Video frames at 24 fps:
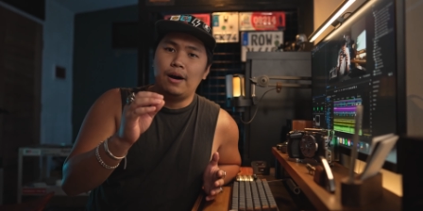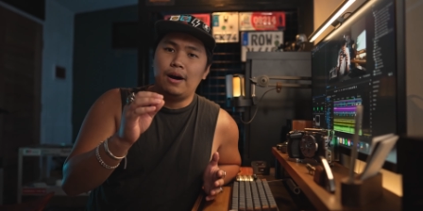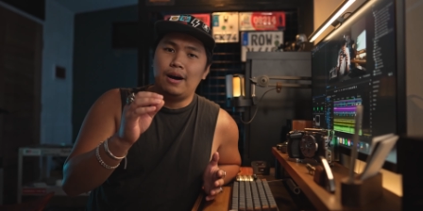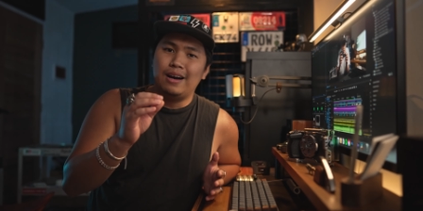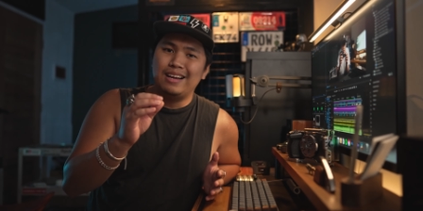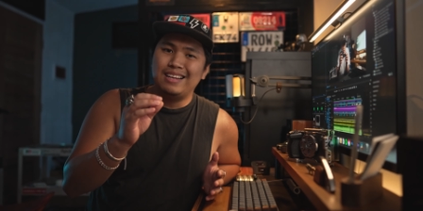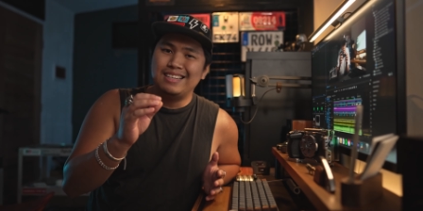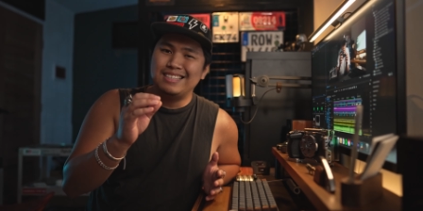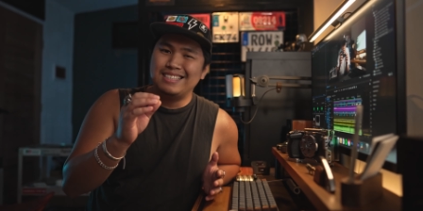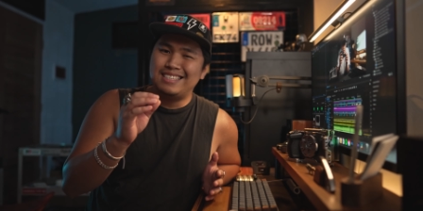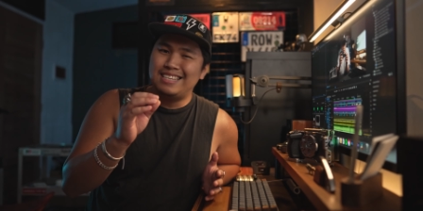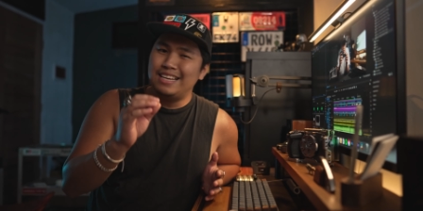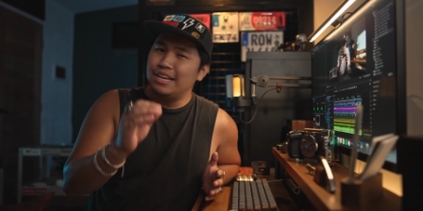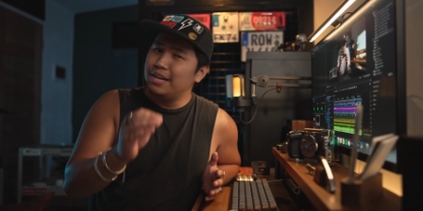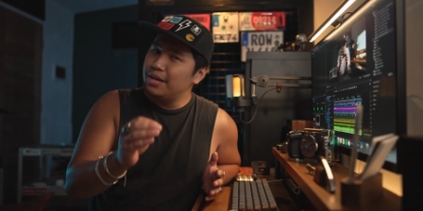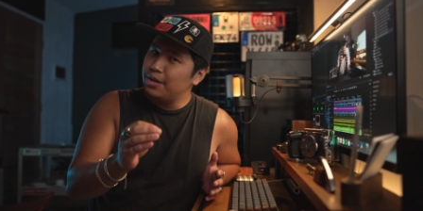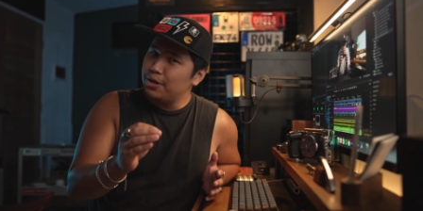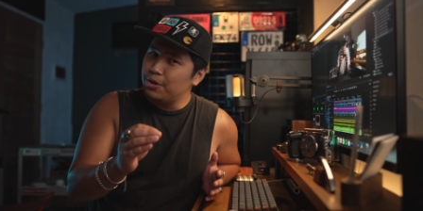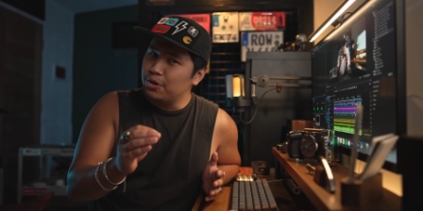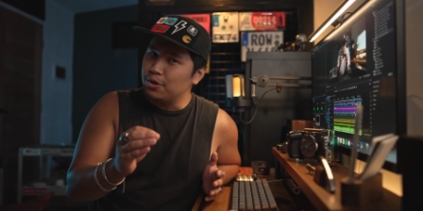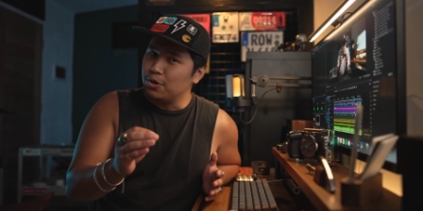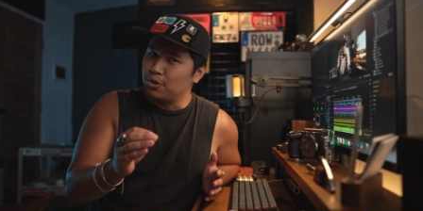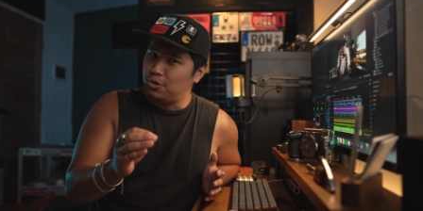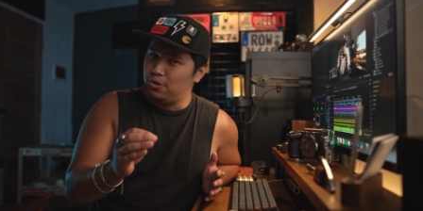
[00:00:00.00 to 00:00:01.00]

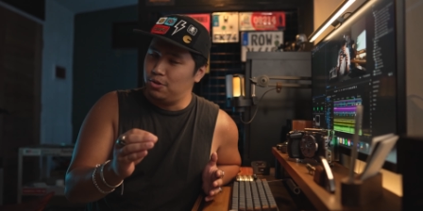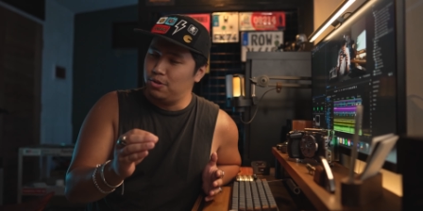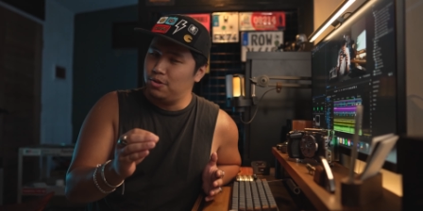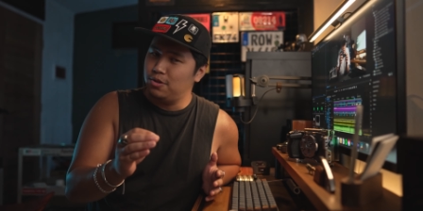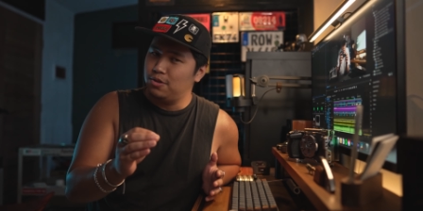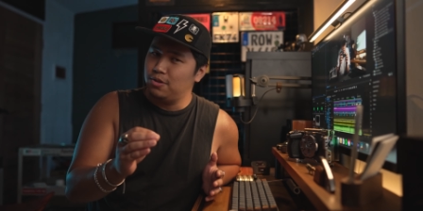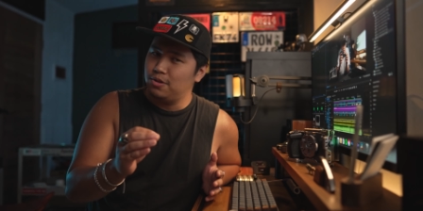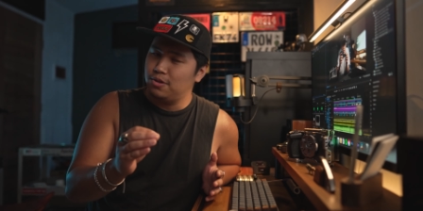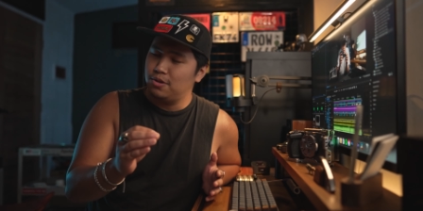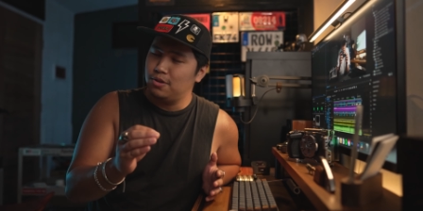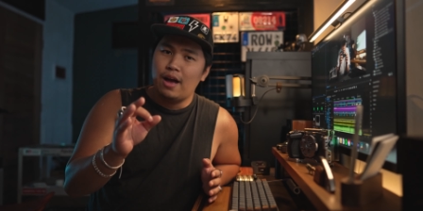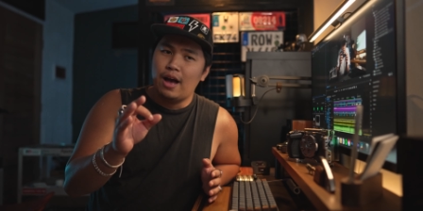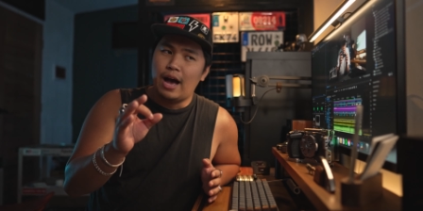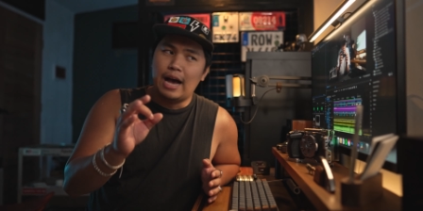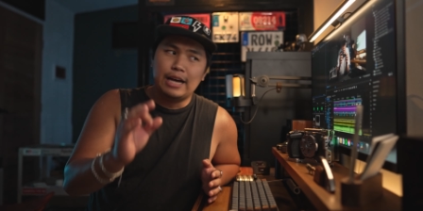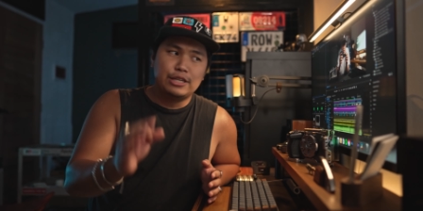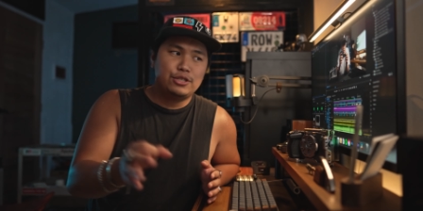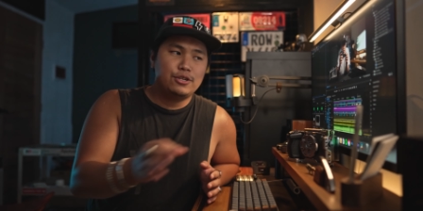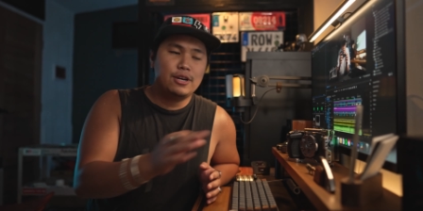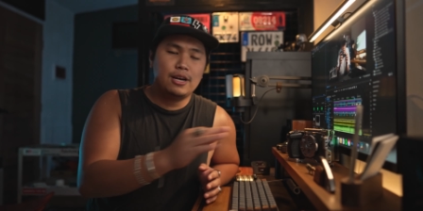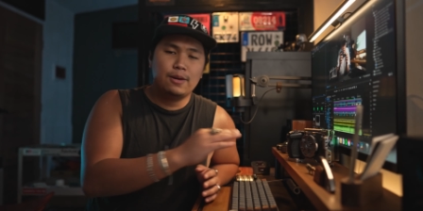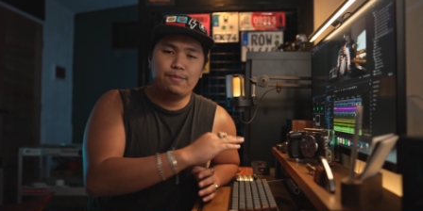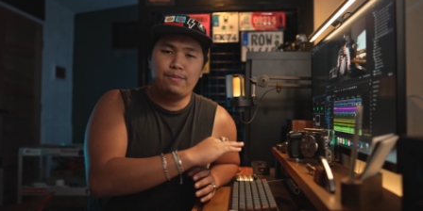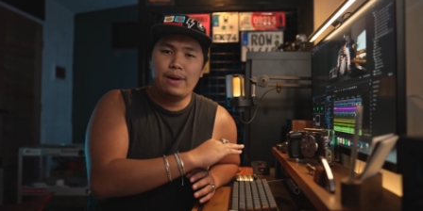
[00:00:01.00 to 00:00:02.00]
Until I
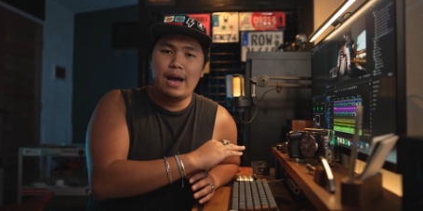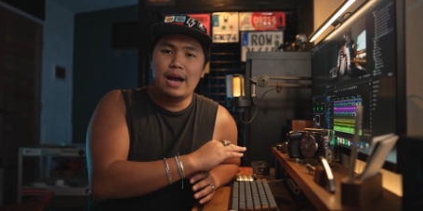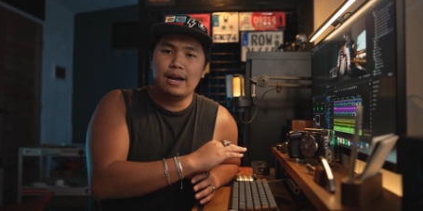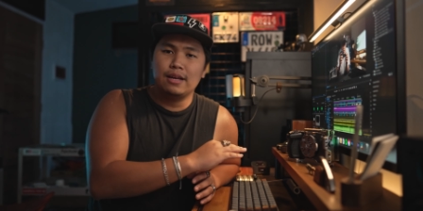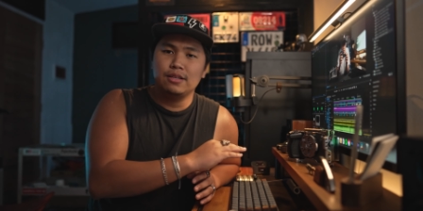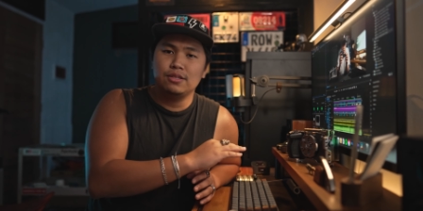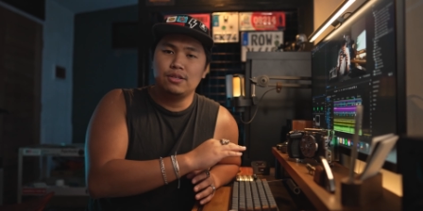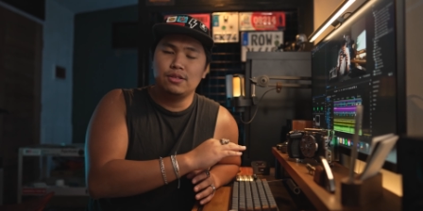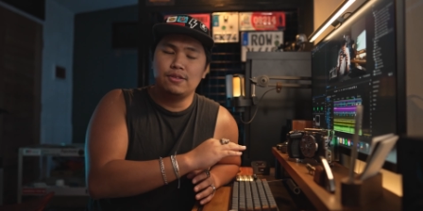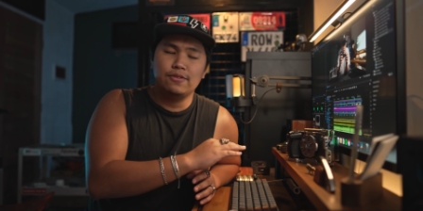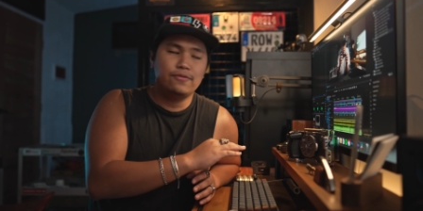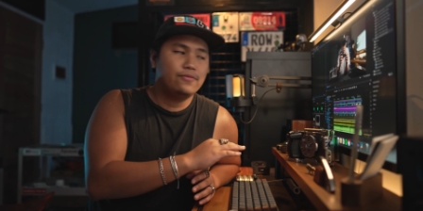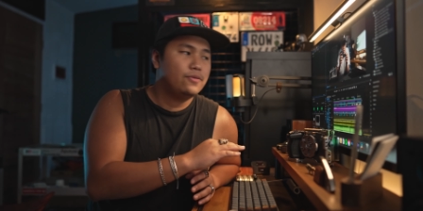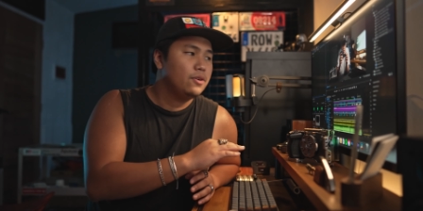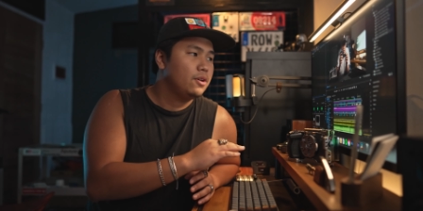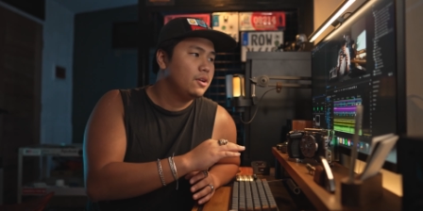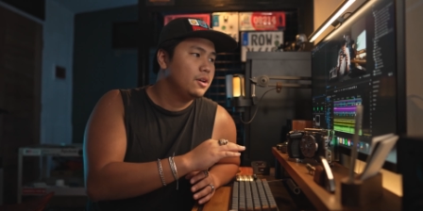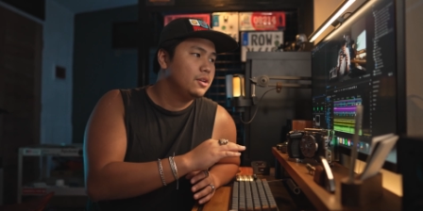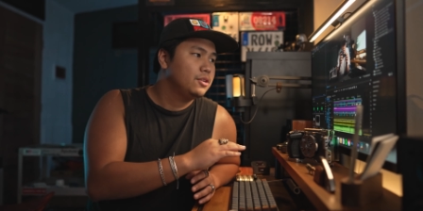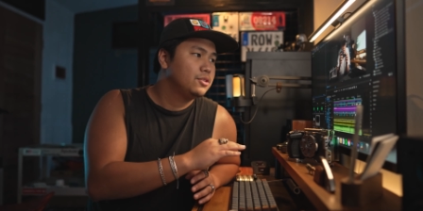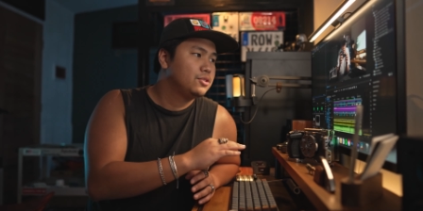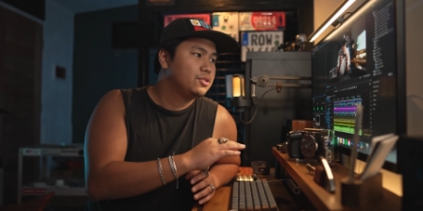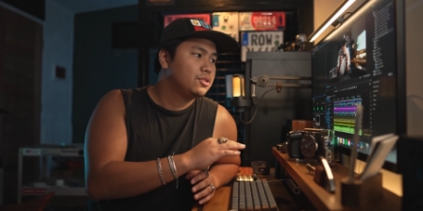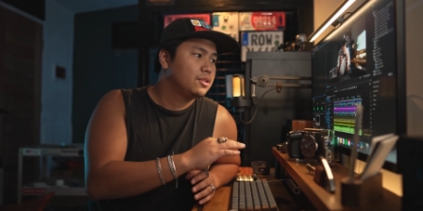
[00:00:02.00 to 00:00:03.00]
checked back into the
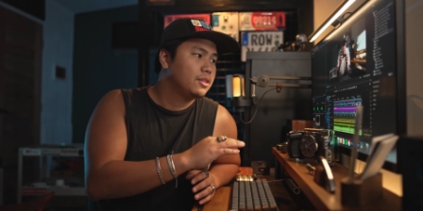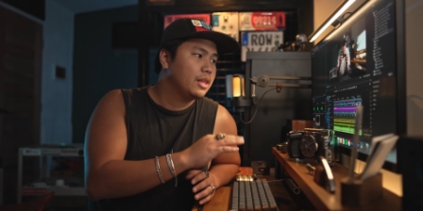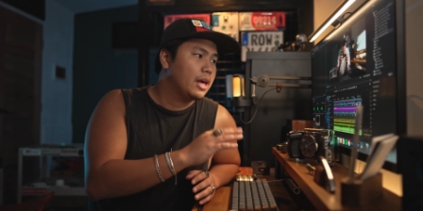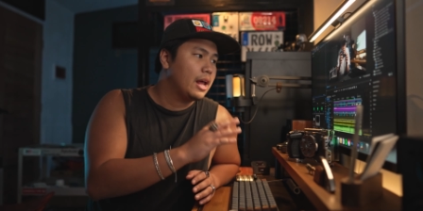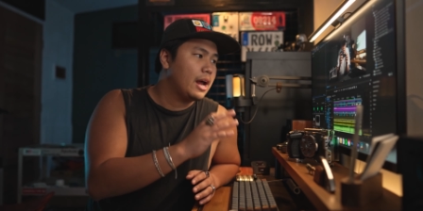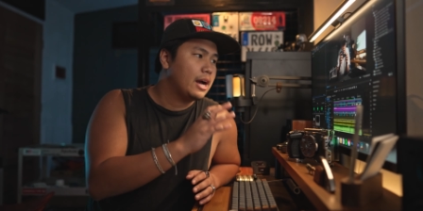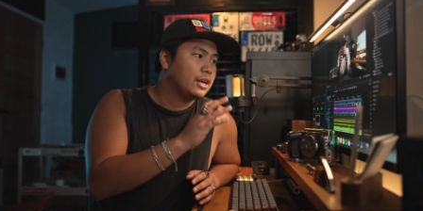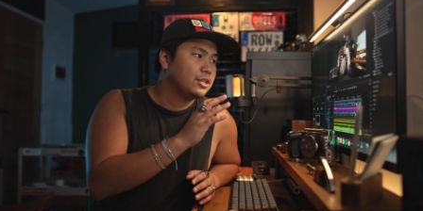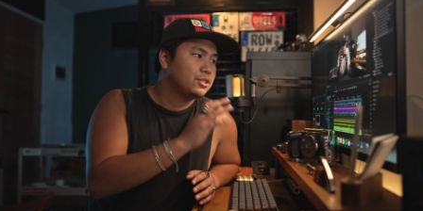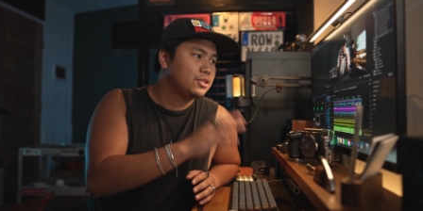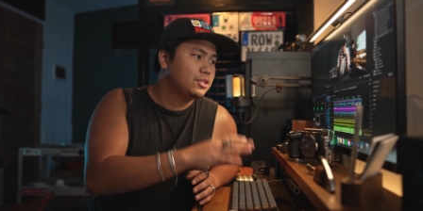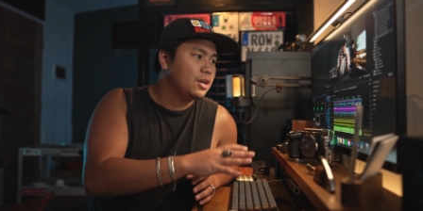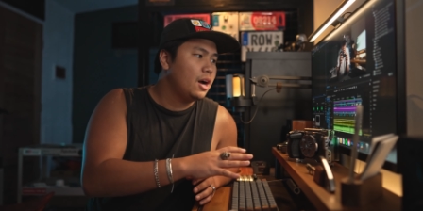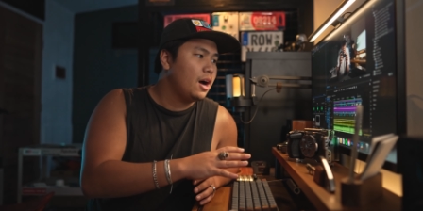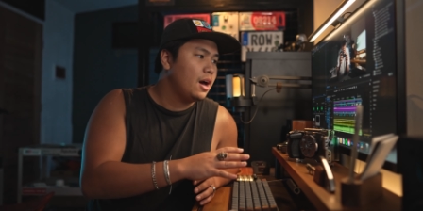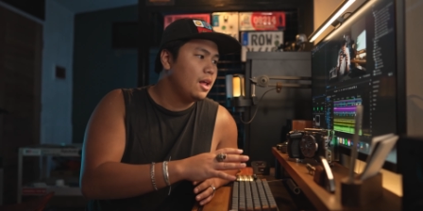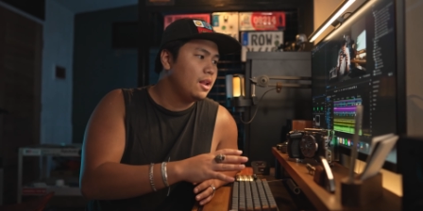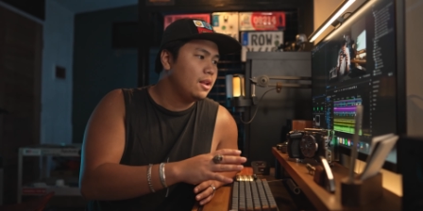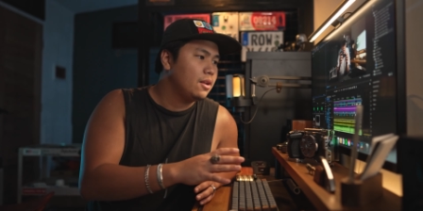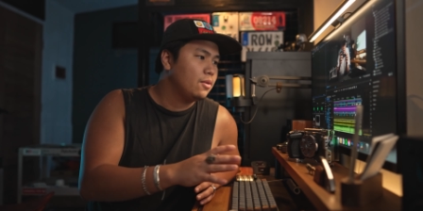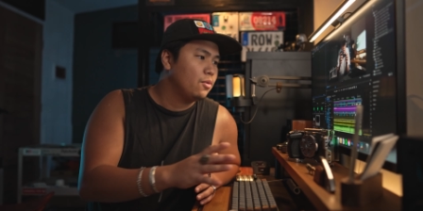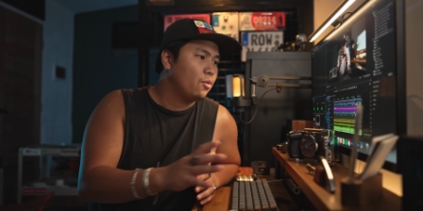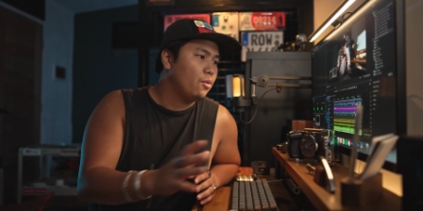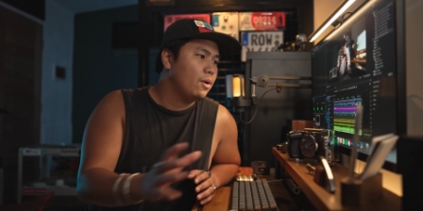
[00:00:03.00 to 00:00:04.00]
footage that I
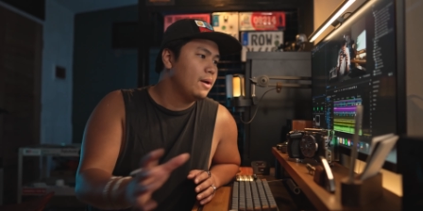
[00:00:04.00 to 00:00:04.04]
shot,